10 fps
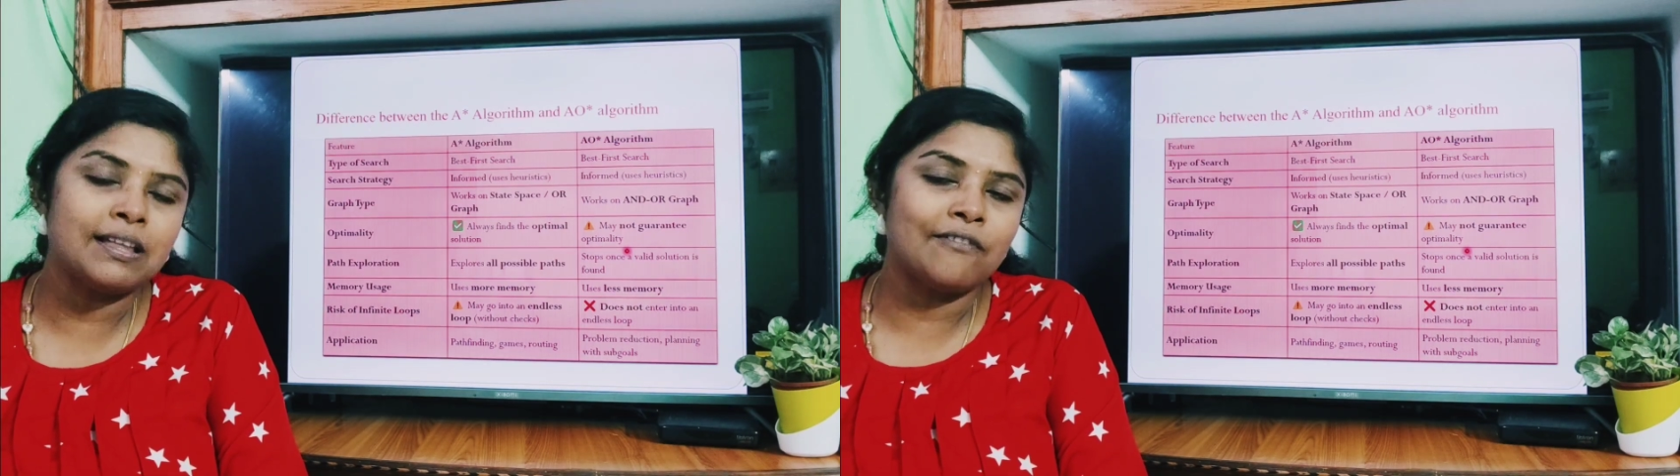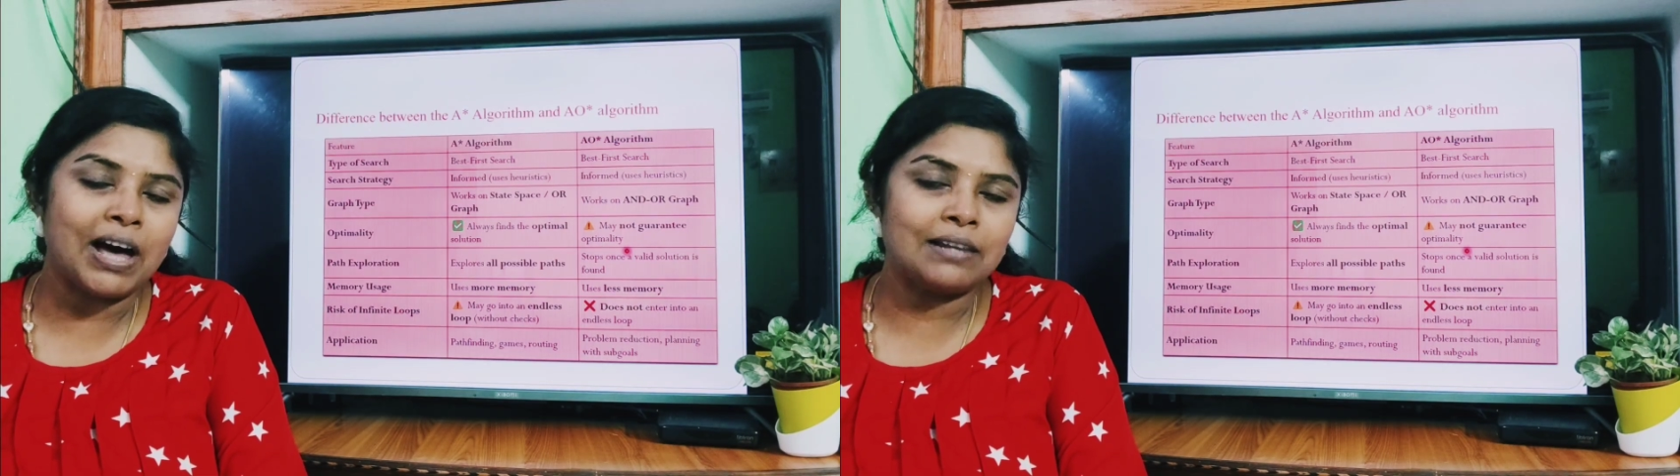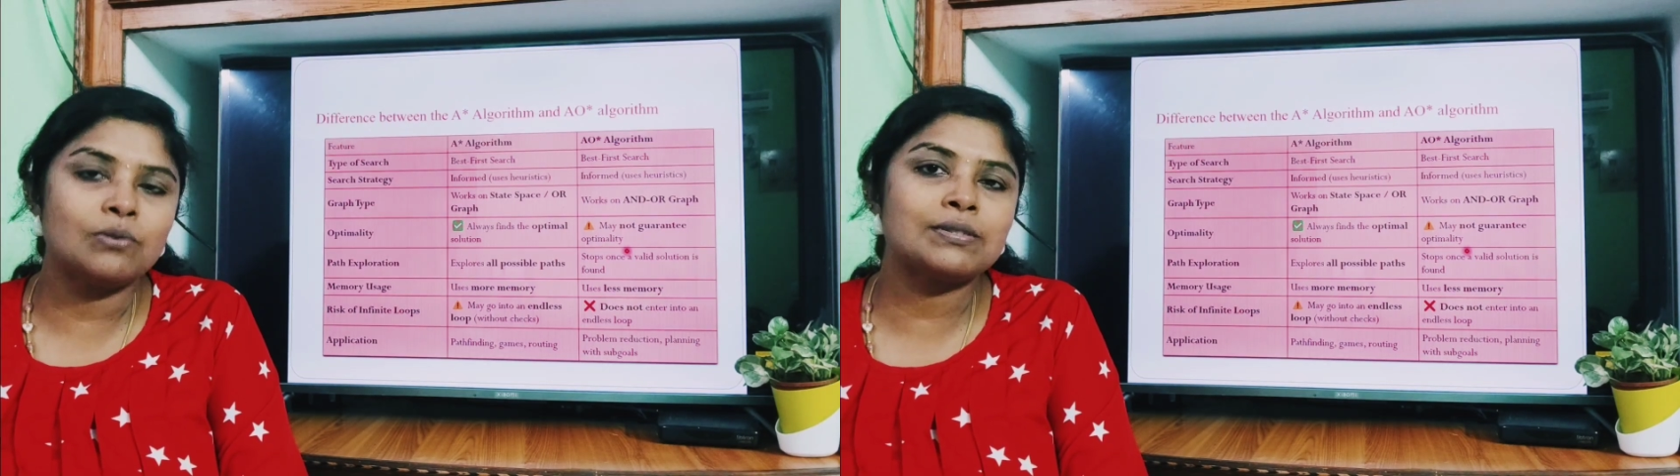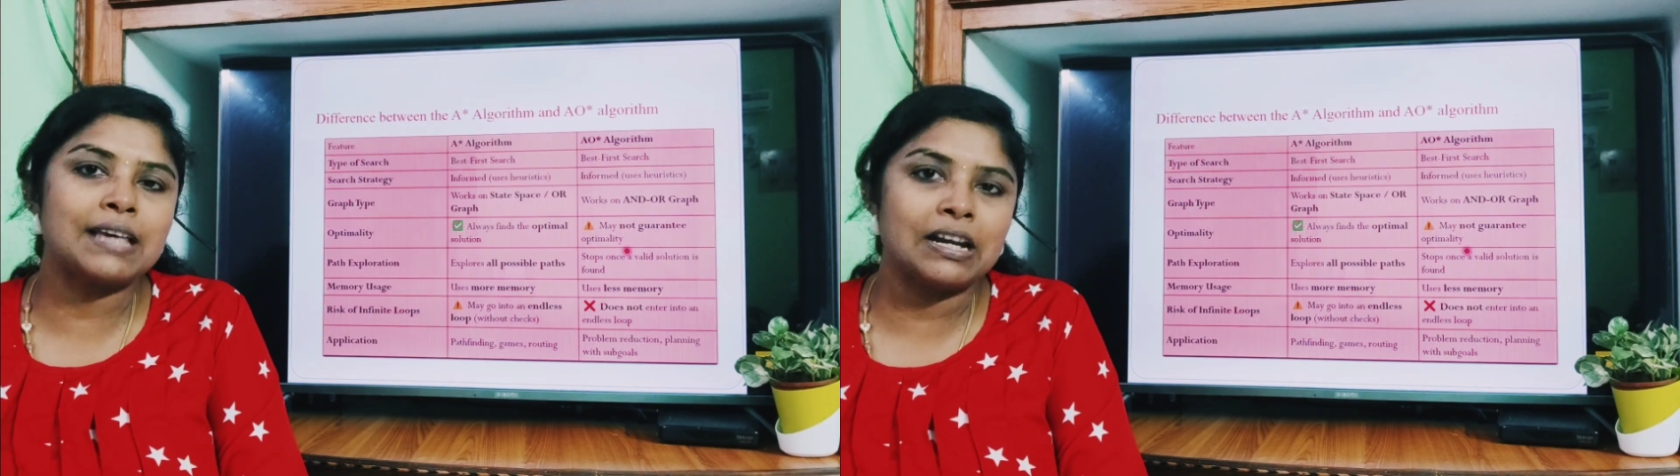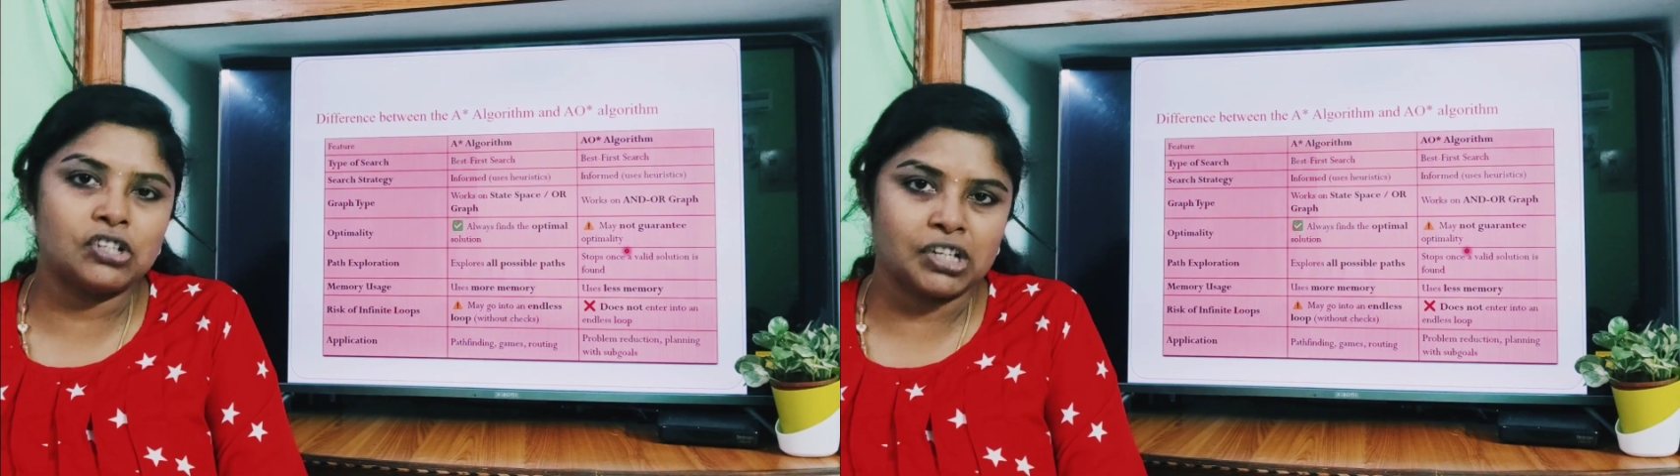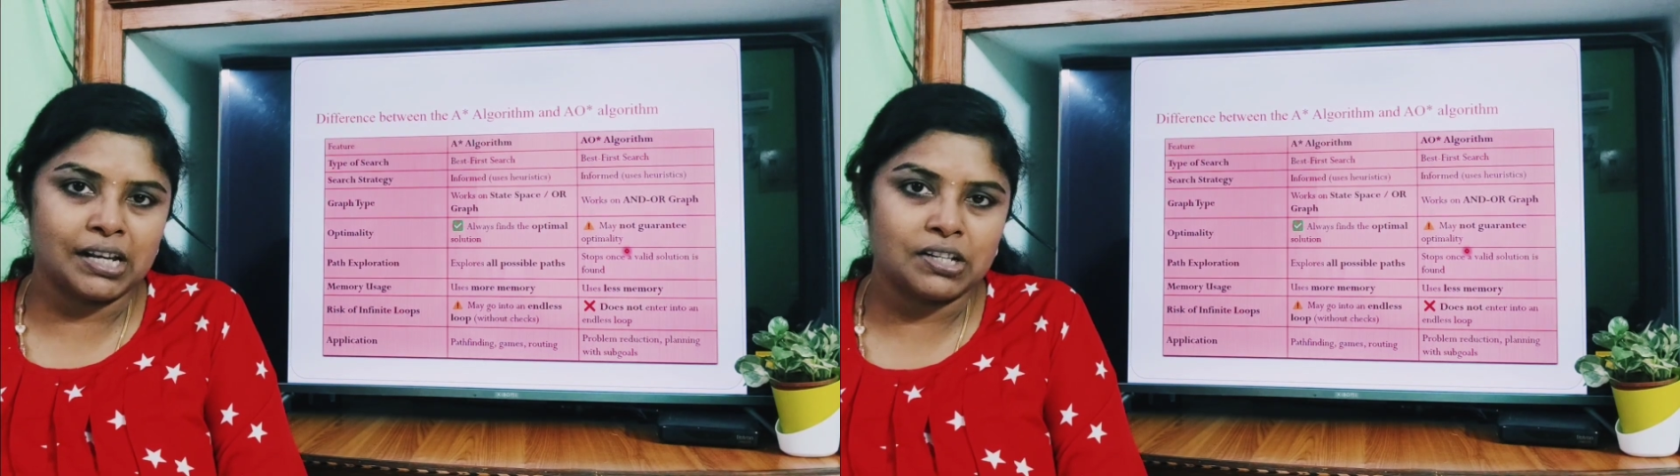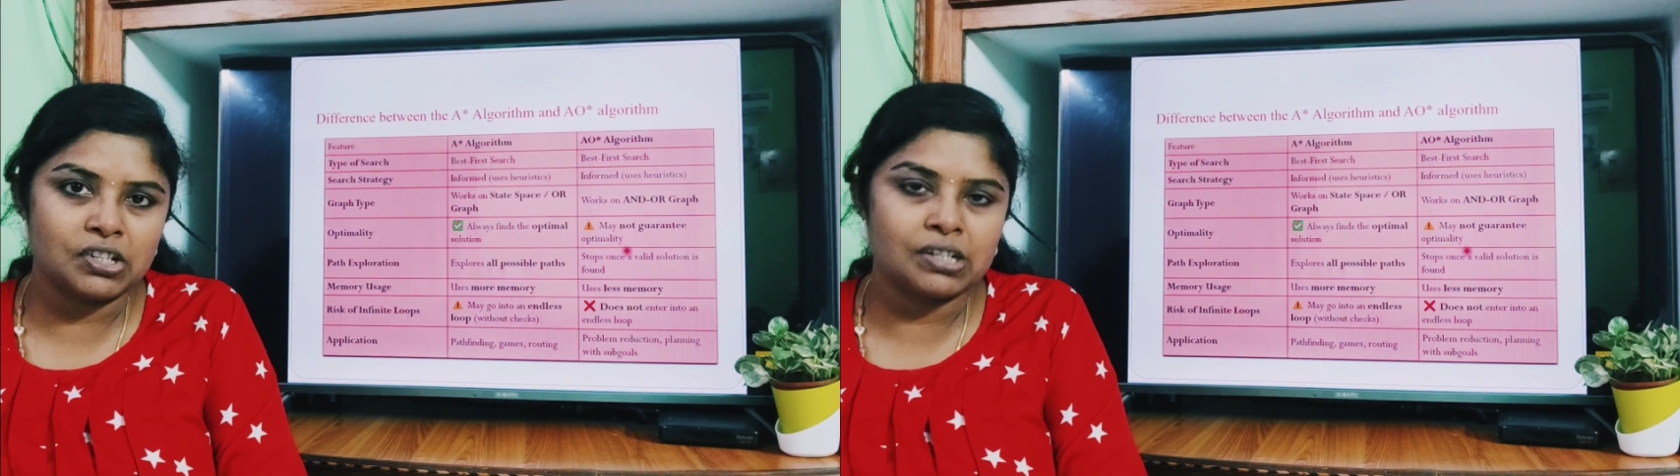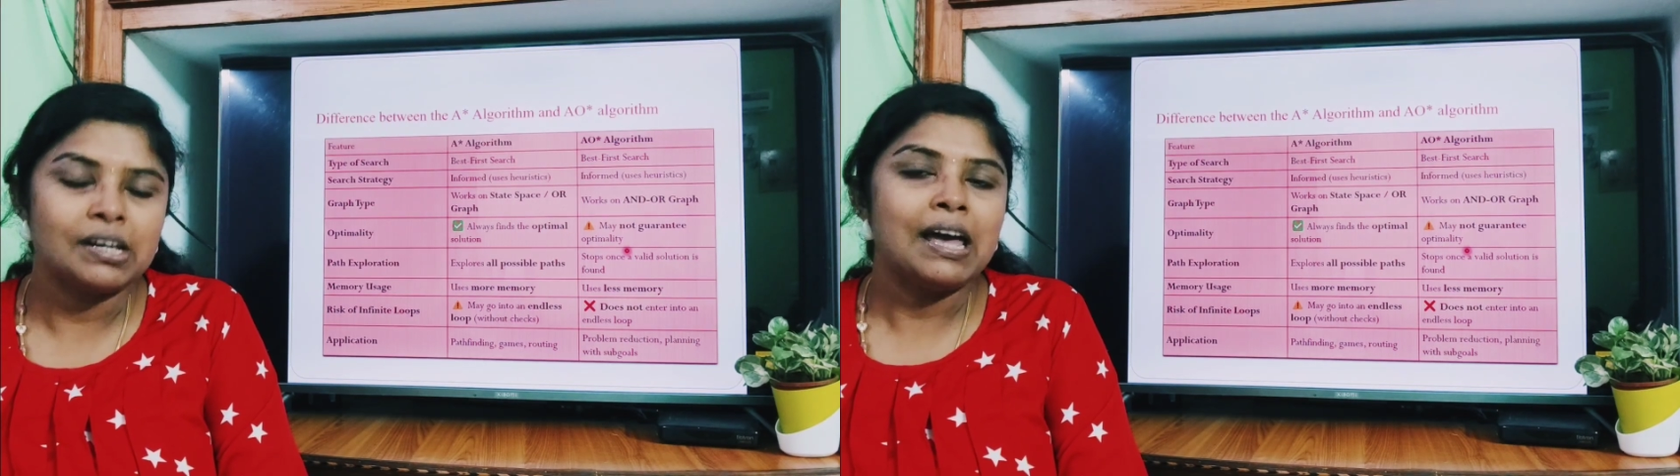the values get changed